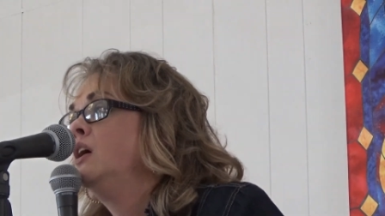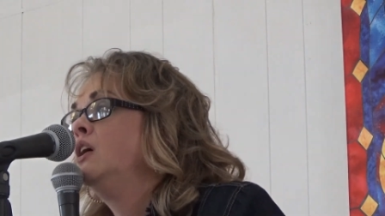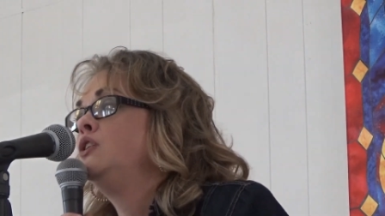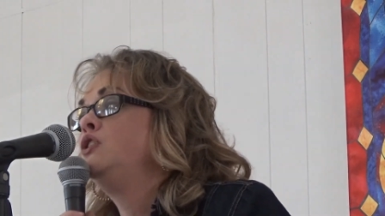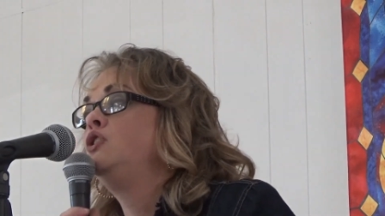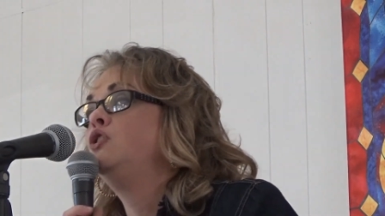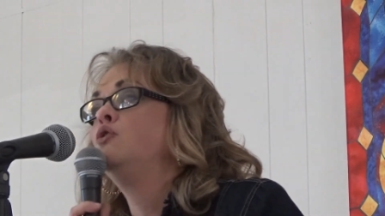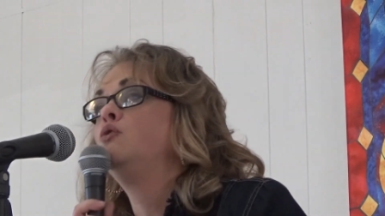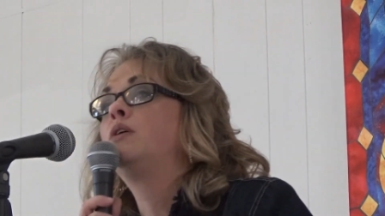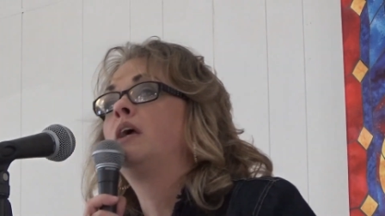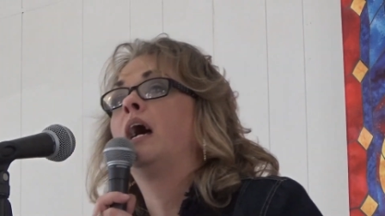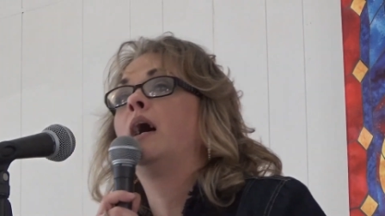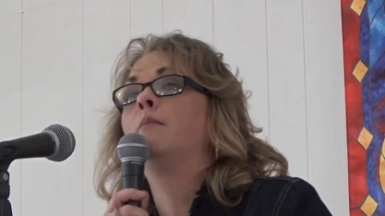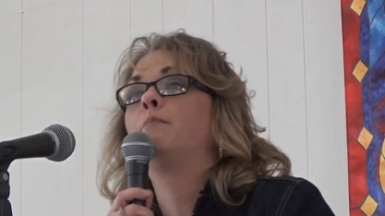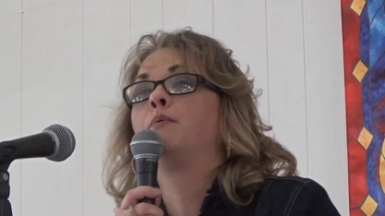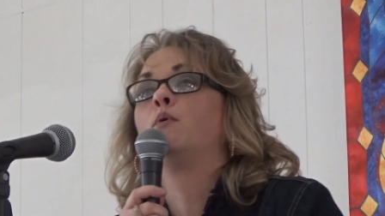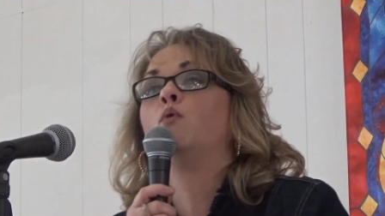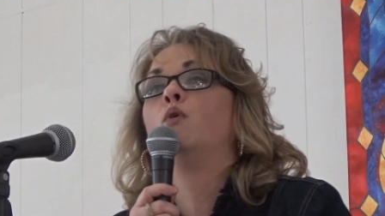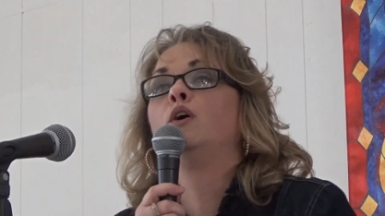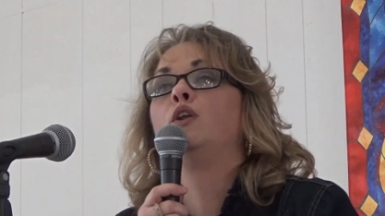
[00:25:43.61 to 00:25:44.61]
you
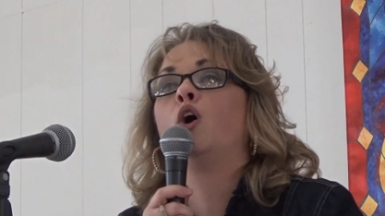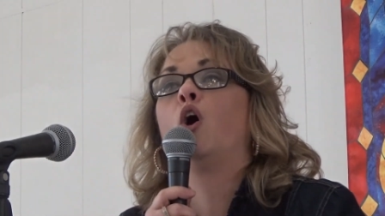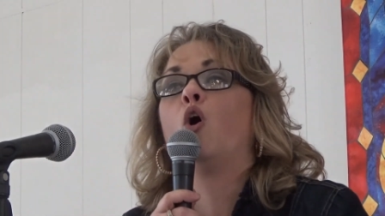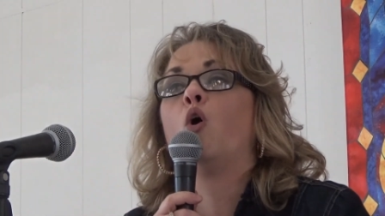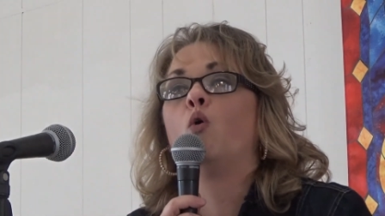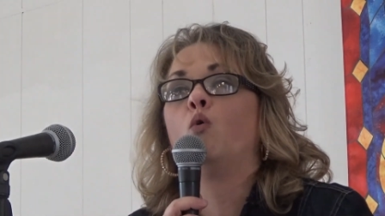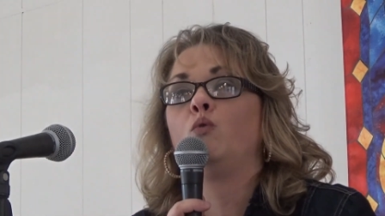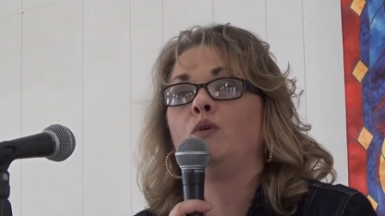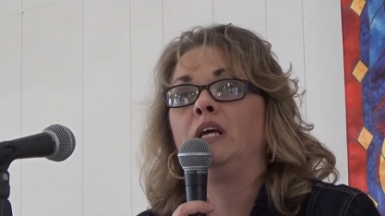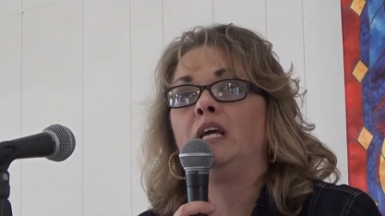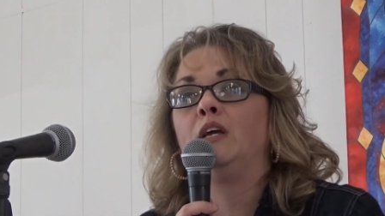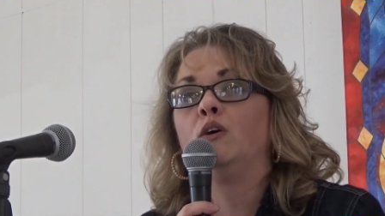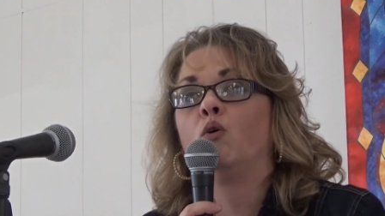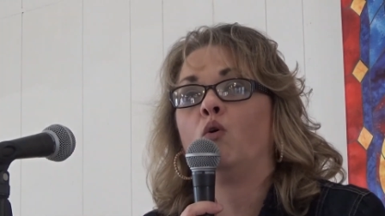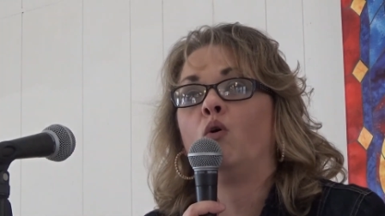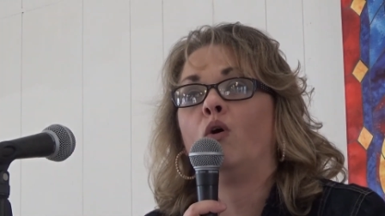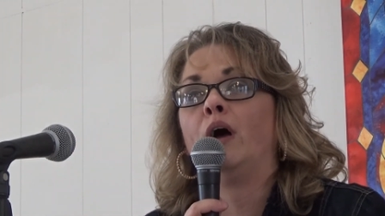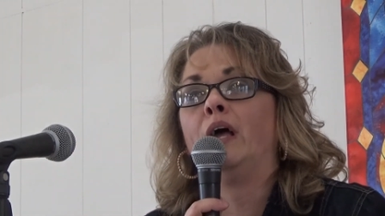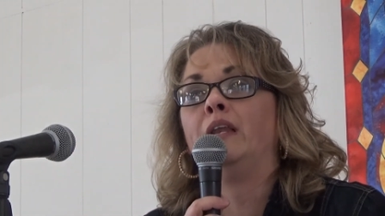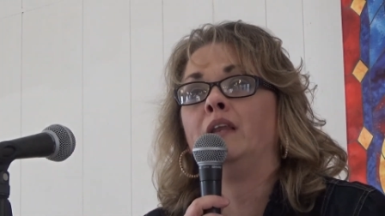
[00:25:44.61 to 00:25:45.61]
kept on holding
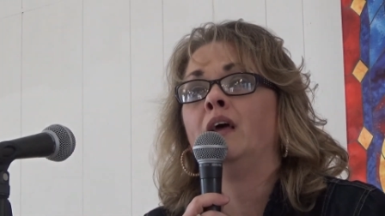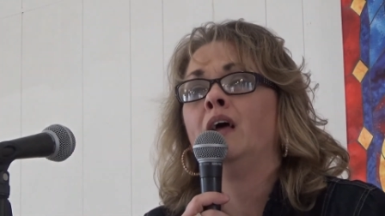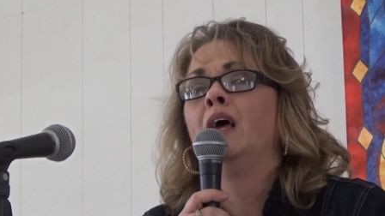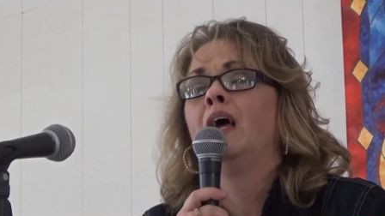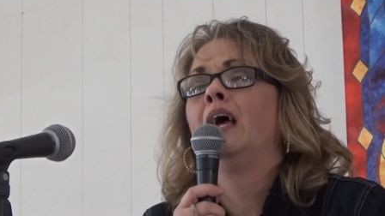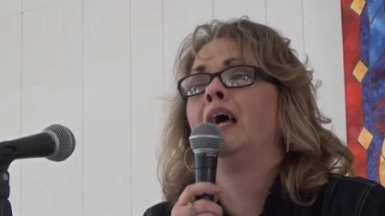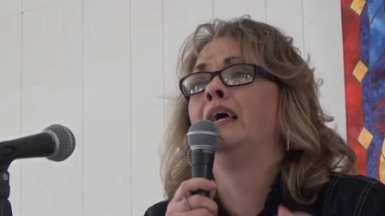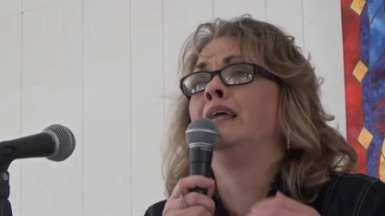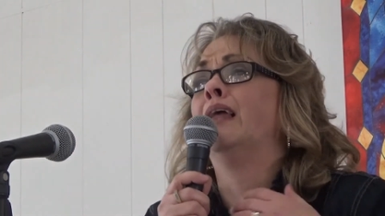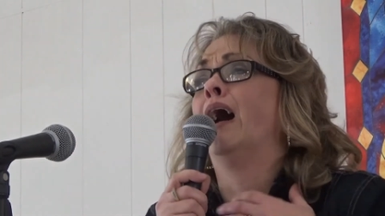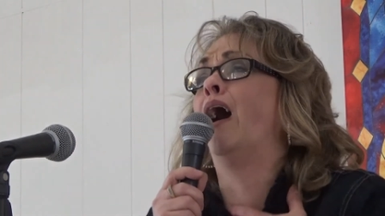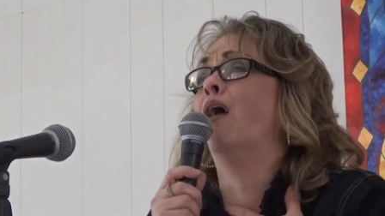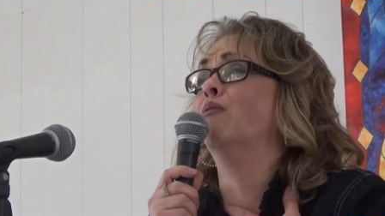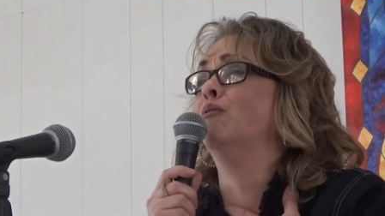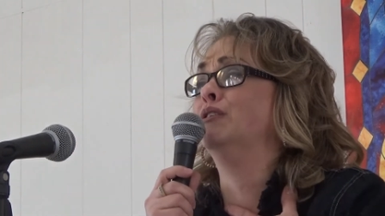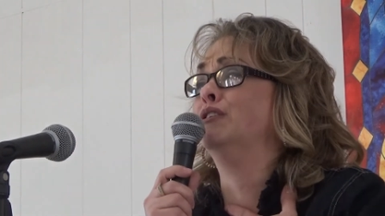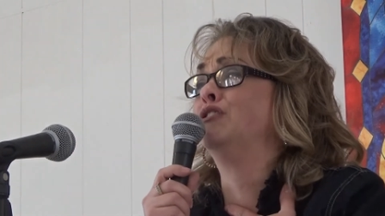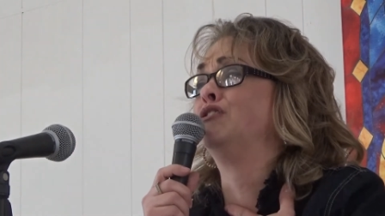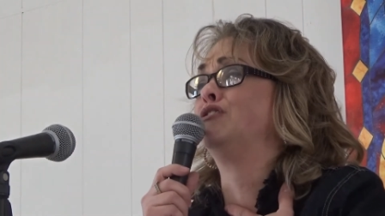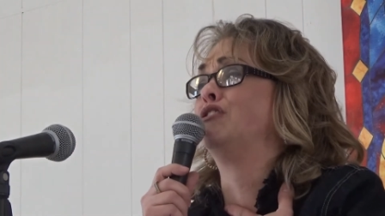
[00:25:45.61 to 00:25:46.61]
on and i
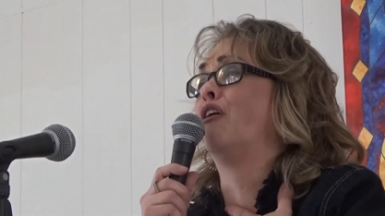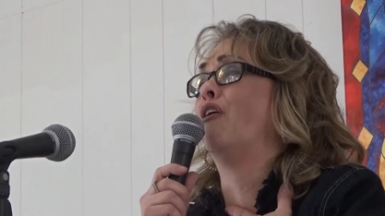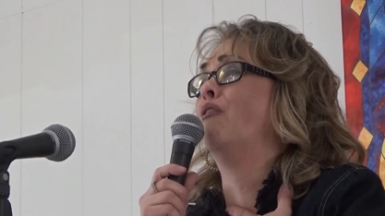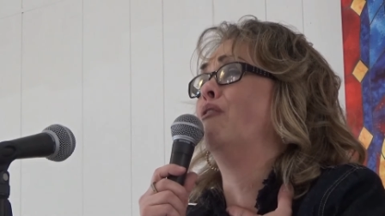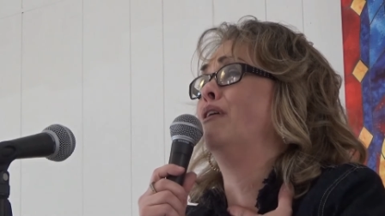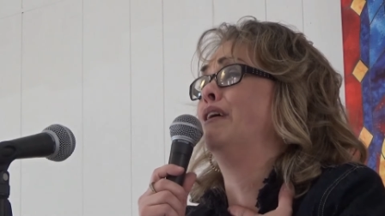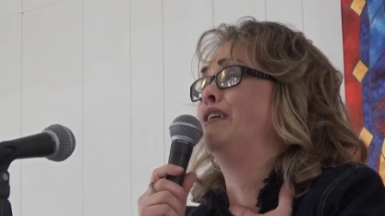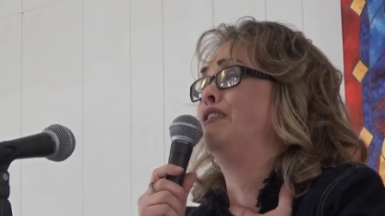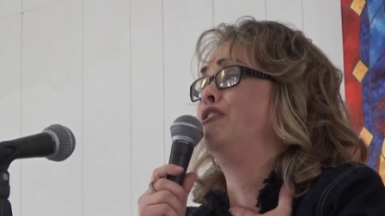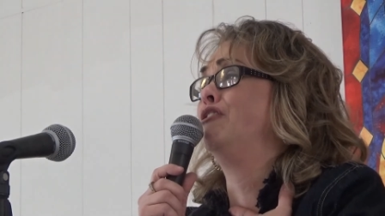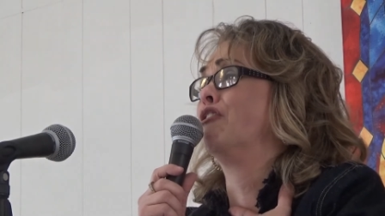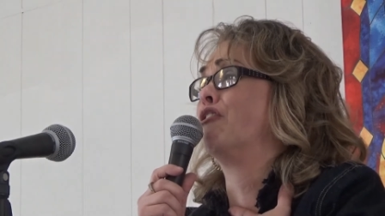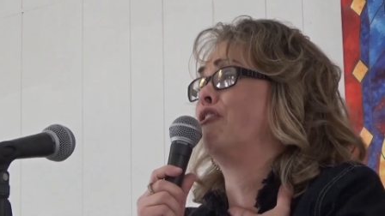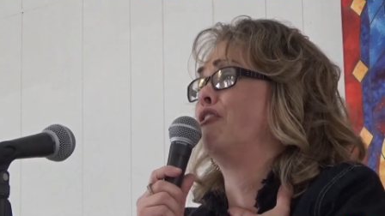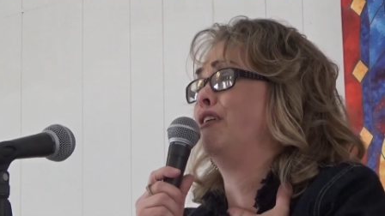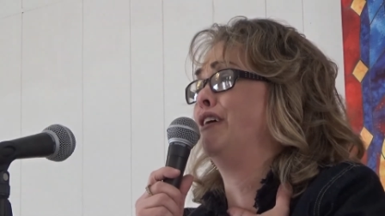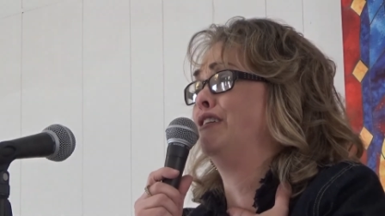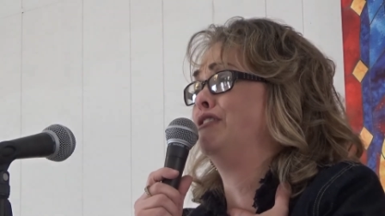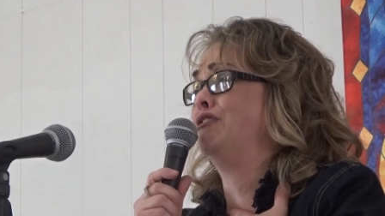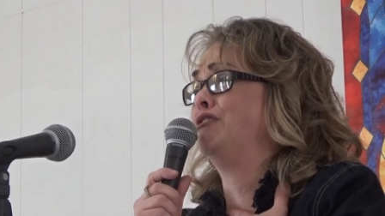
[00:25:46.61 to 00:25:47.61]
was so
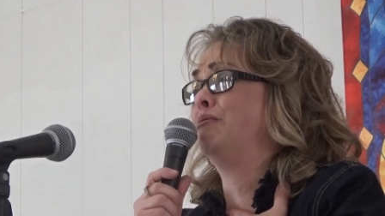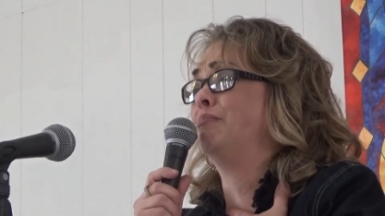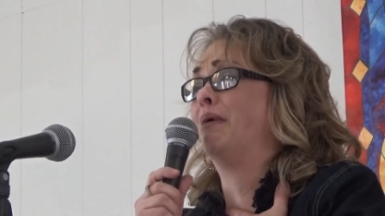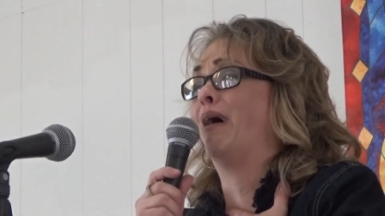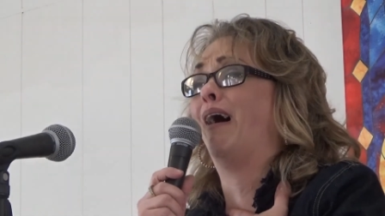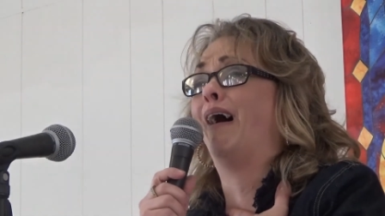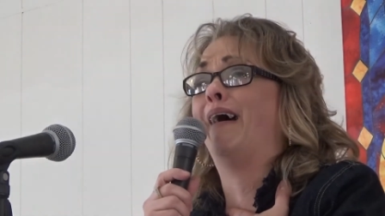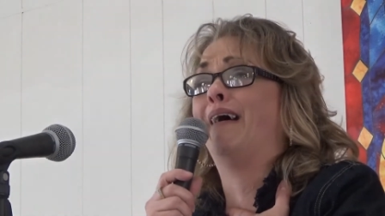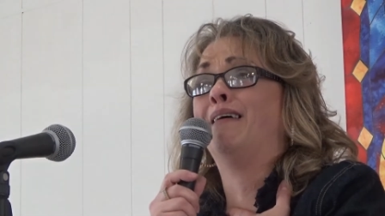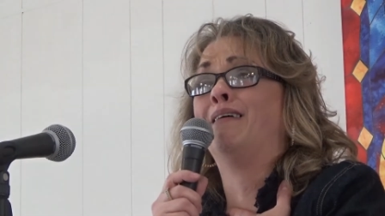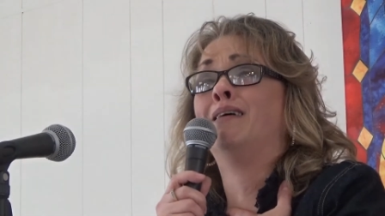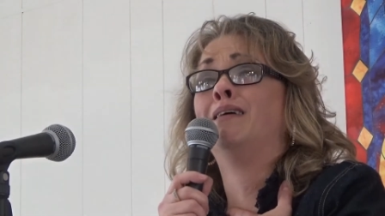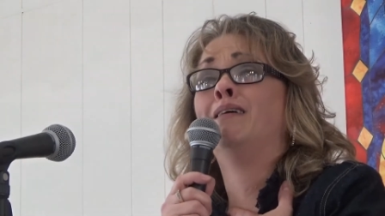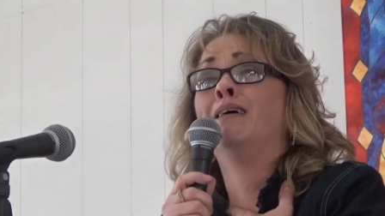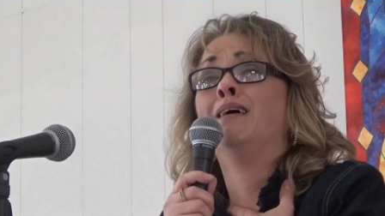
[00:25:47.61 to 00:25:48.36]
encouraged by